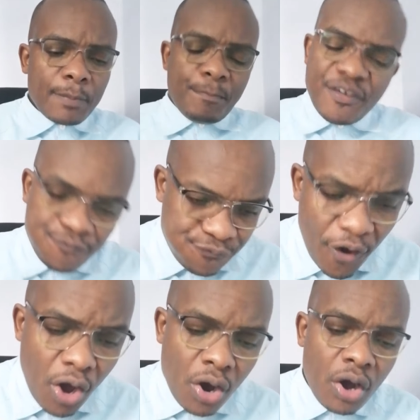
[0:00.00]

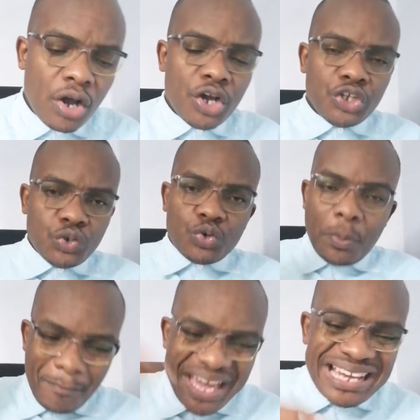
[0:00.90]
Before you'd
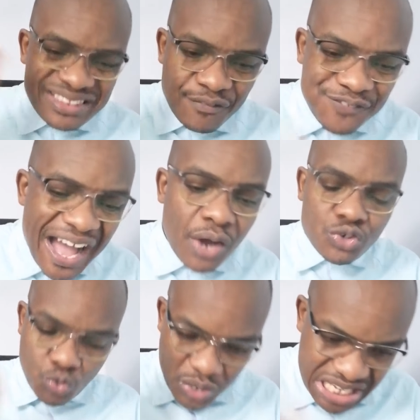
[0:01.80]
make the vow
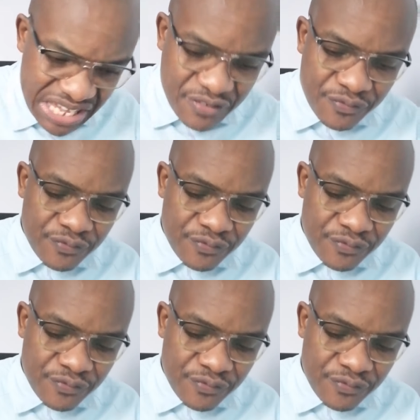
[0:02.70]
to give,